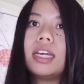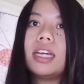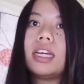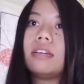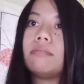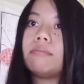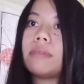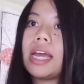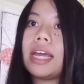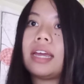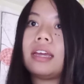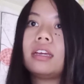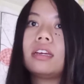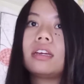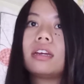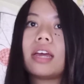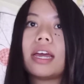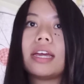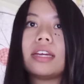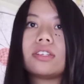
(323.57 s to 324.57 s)
In May
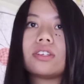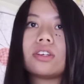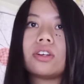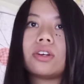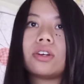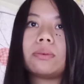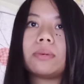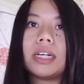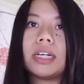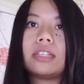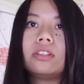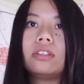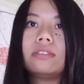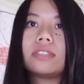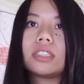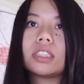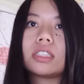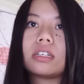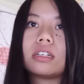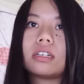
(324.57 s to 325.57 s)
1801,
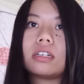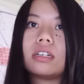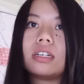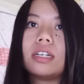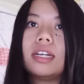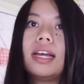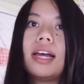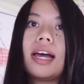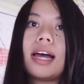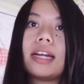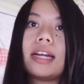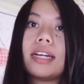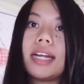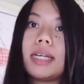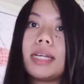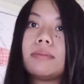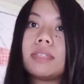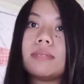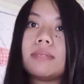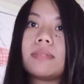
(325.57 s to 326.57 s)
Louverture had
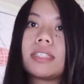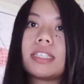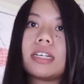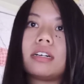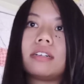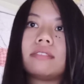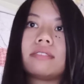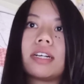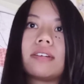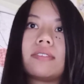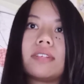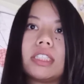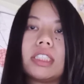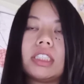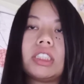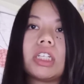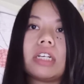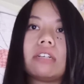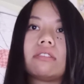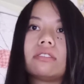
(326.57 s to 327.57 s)
named himself
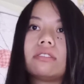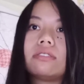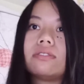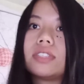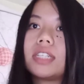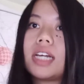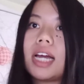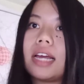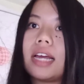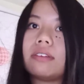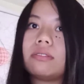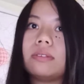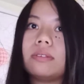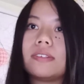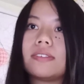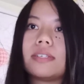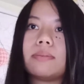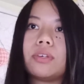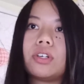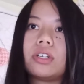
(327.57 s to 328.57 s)
Governor-General for life, with
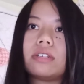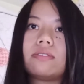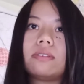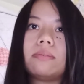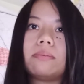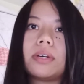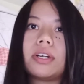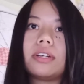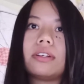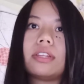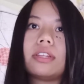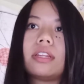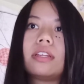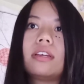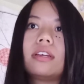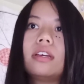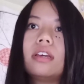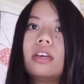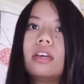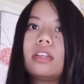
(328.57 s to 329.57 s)
support from both
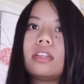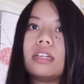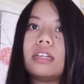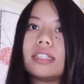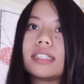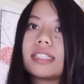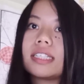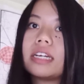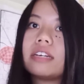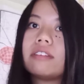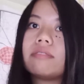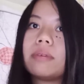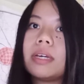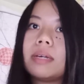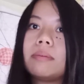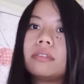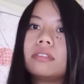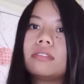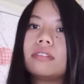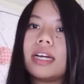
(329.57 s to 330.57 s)
the enslaved
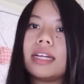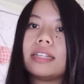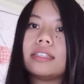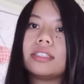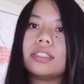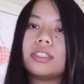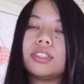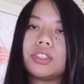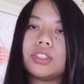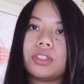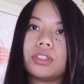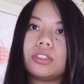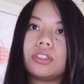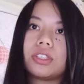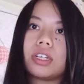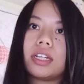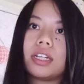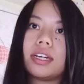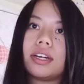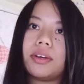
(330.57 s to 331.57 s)
people and the gens de
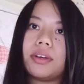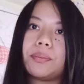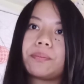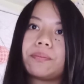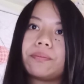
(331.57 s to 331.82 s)
couleur.